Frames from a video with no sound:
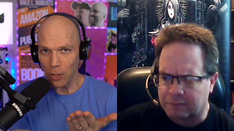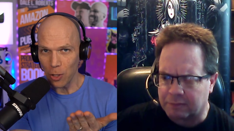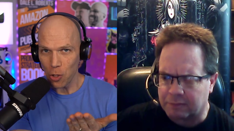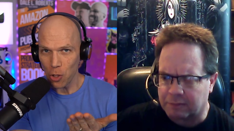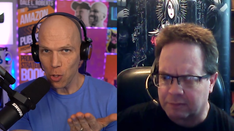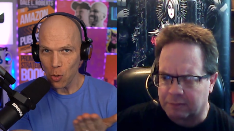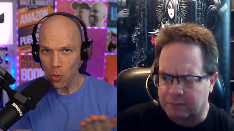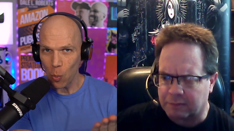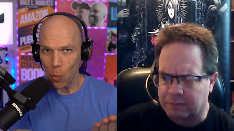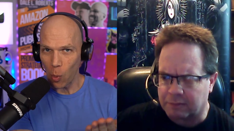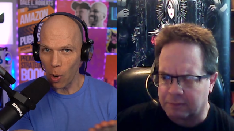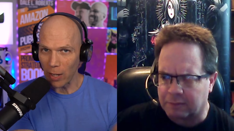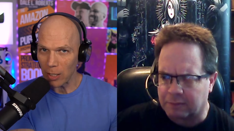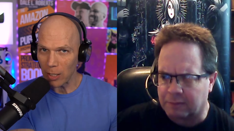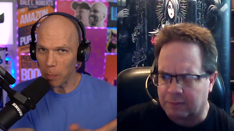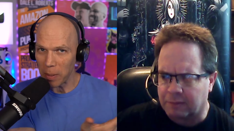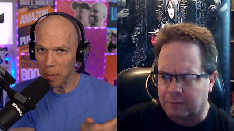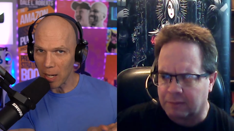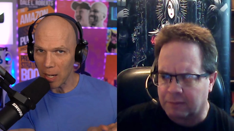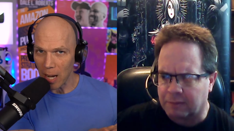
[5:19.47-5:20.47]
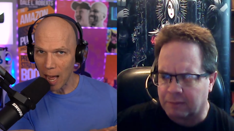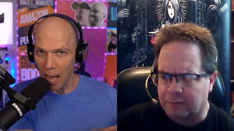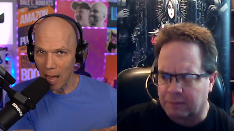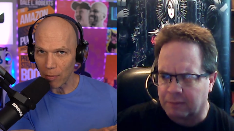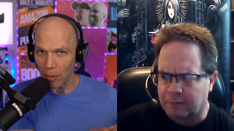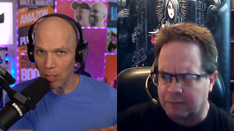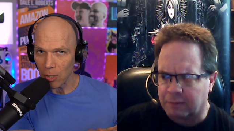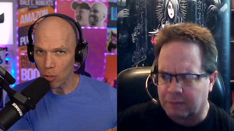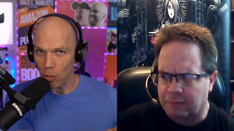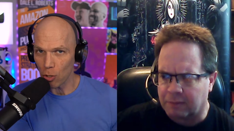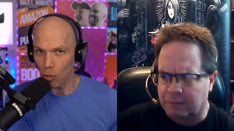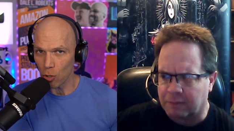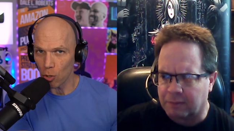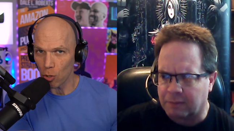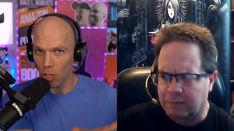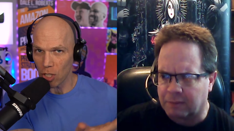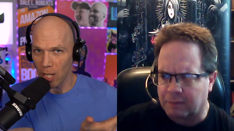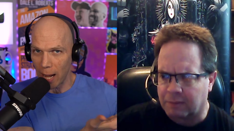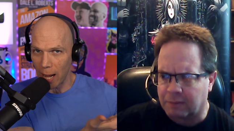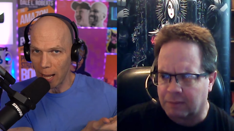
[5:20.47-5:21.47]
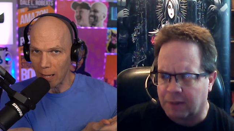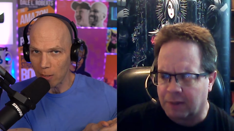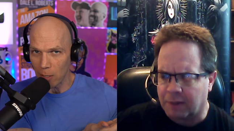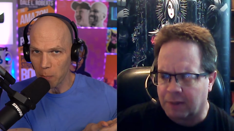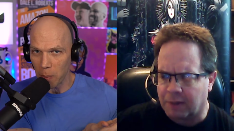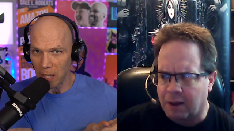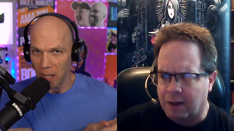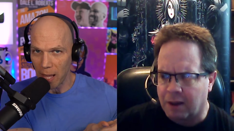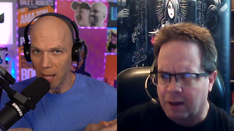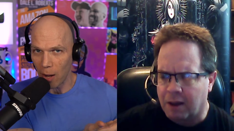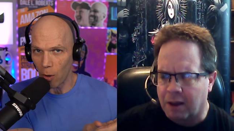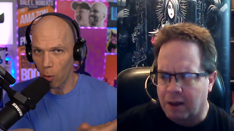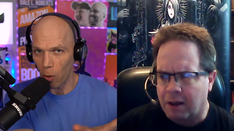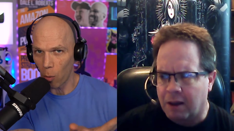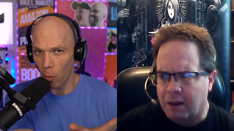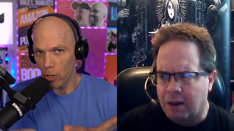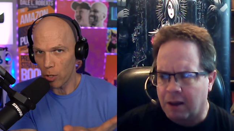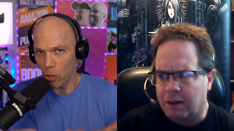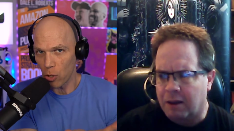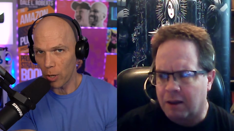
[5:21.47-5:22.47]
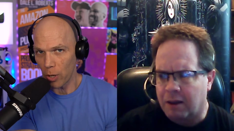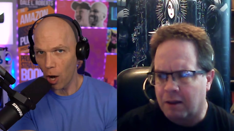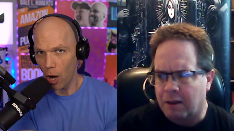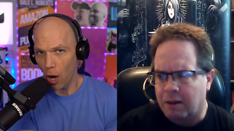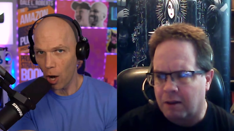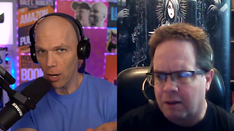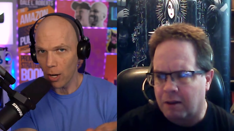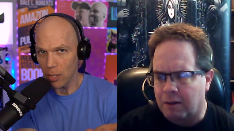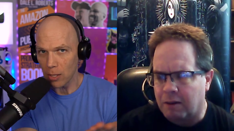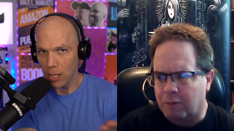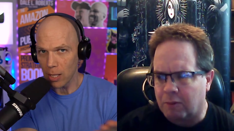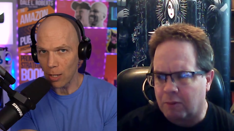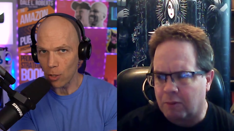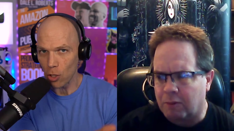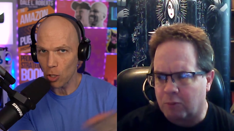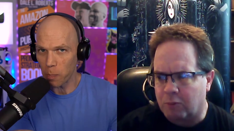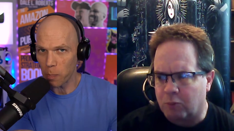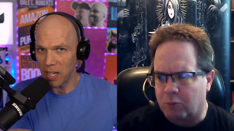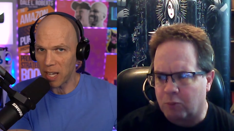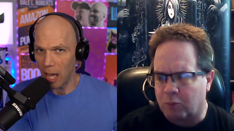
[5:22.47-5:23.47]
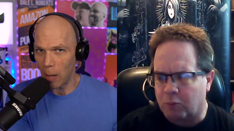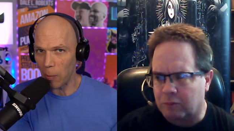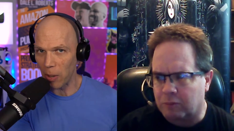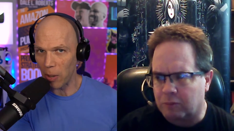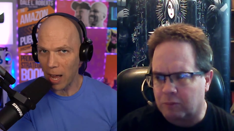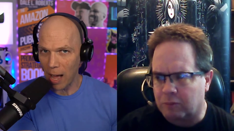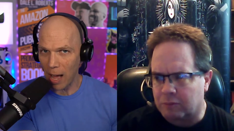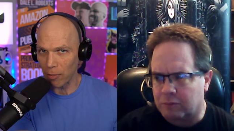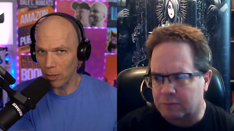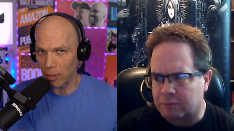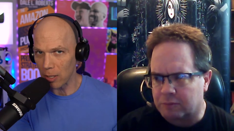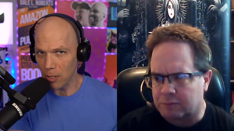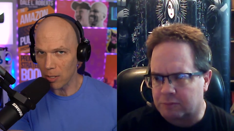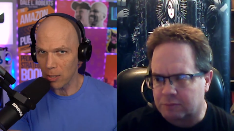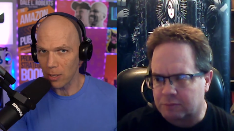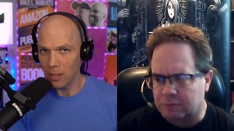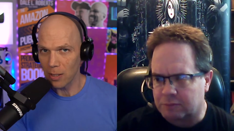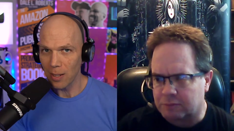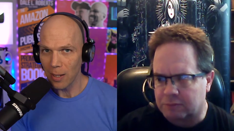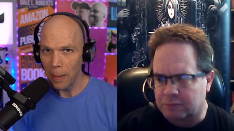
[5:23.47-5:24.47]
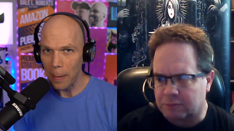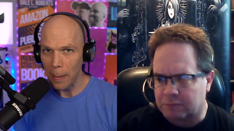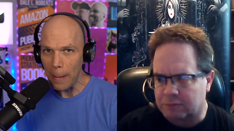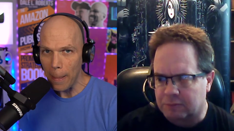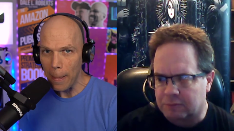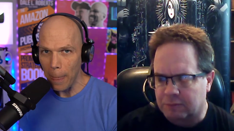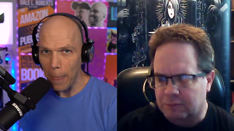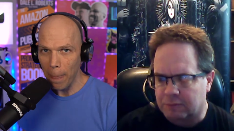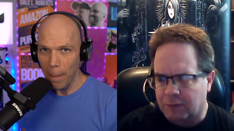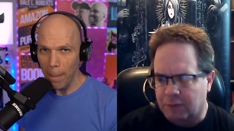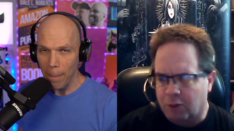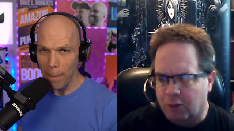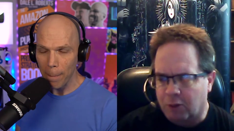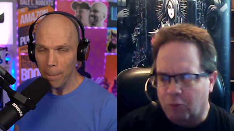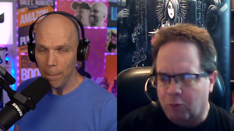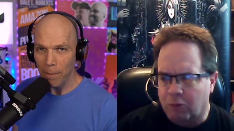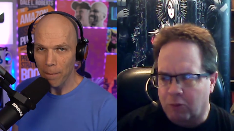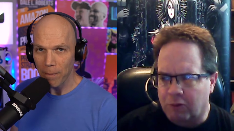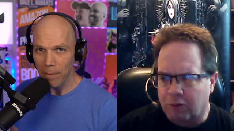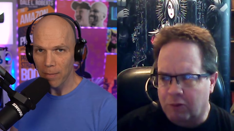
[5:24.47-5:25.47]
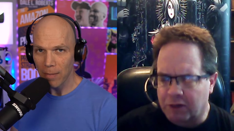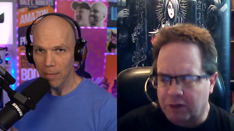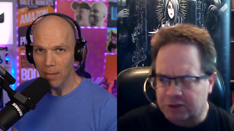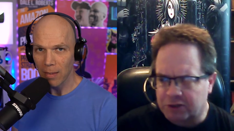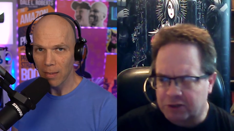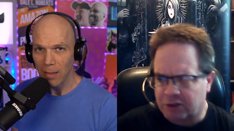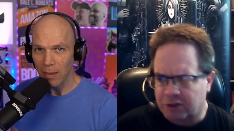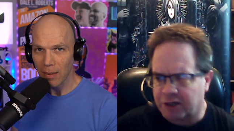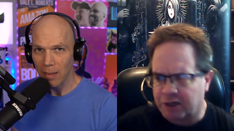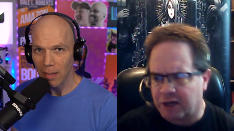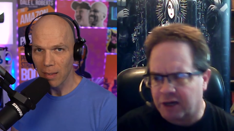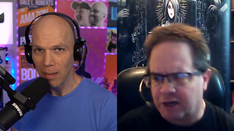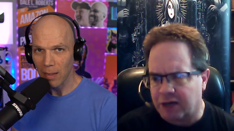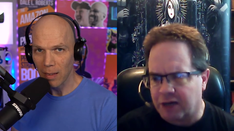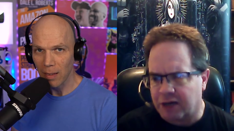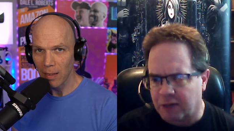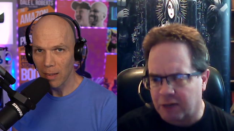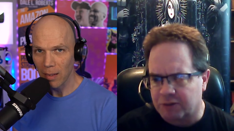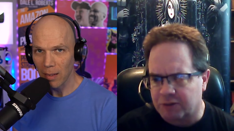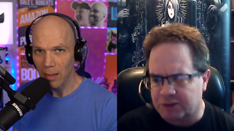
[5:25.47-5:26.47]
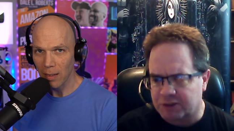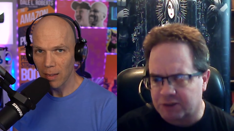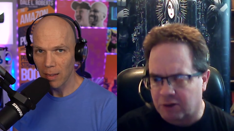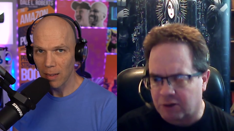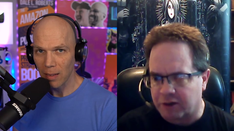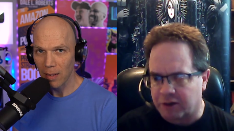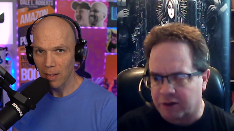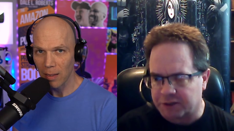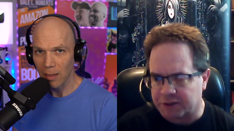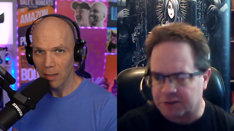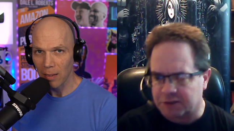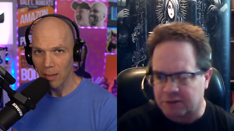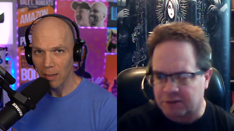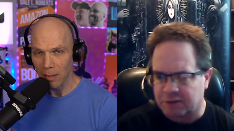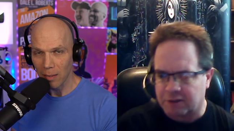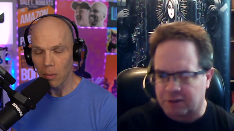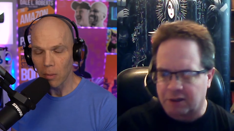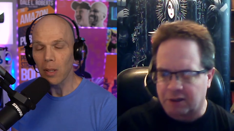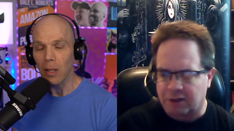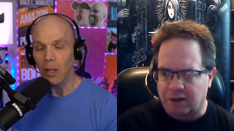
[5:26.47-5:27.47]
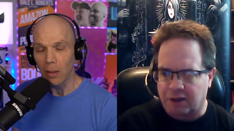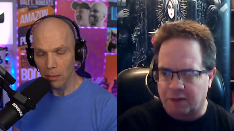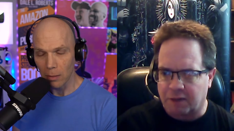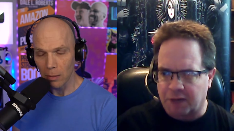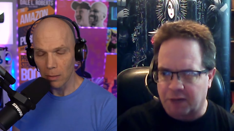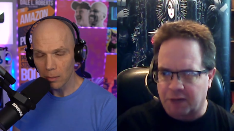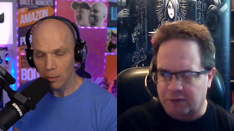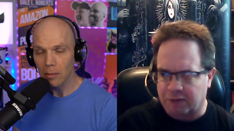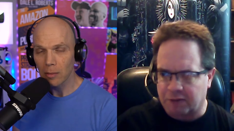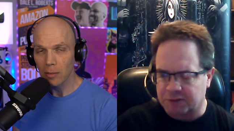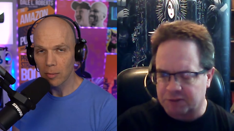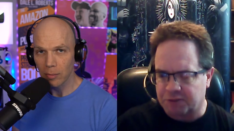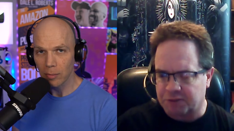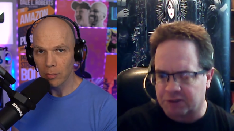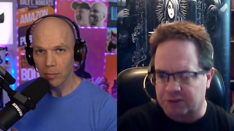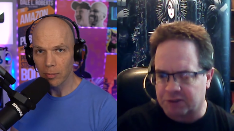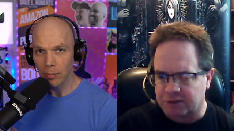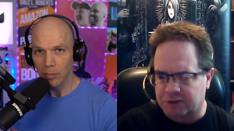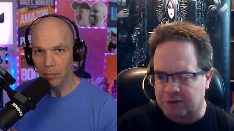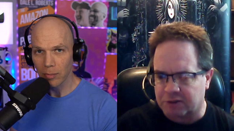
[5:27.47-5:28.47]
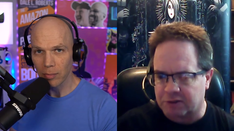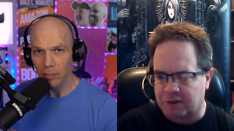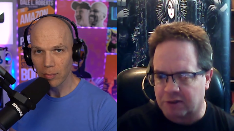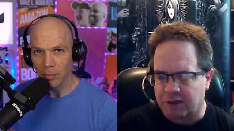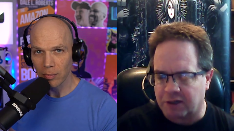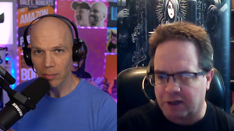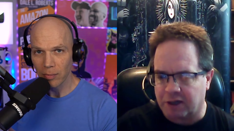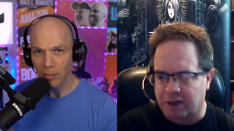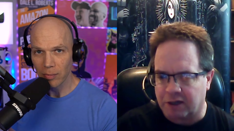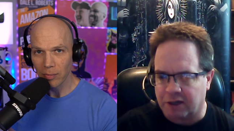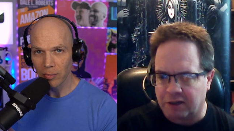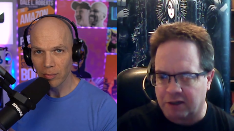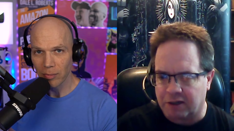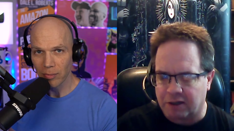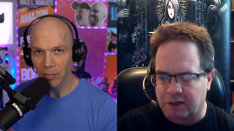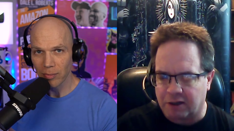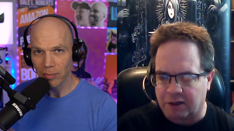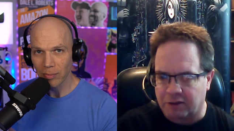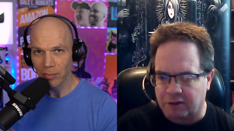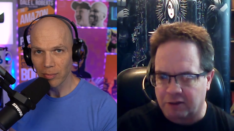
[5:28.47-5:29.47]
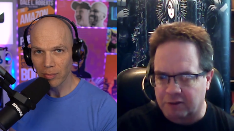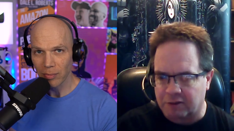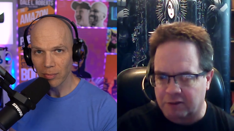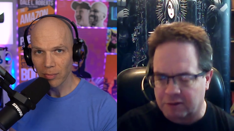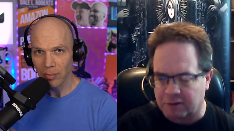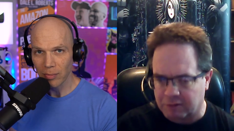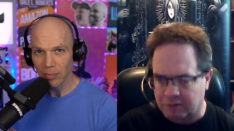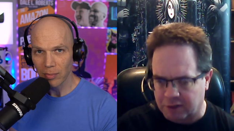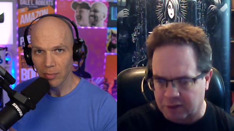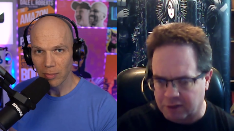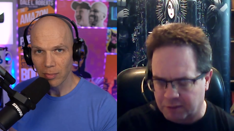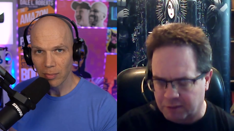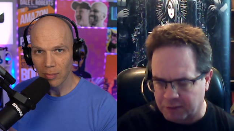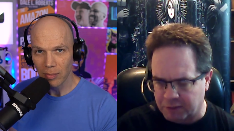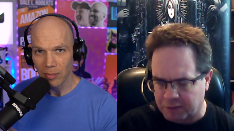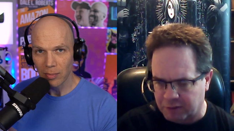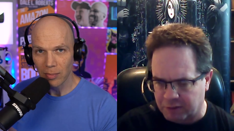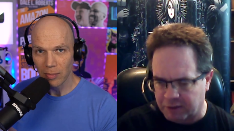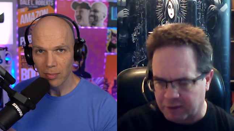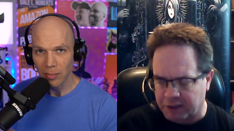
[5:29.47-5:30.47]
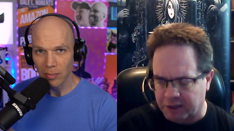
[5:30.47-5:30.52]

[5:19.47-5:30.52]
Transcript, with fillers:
Speaker 1: did you want to be a novelist did you set out to be that or were you an artist that just became a novelist
Speaker 2: well when i started out i was an artist okay um, i was a penciler and another comic book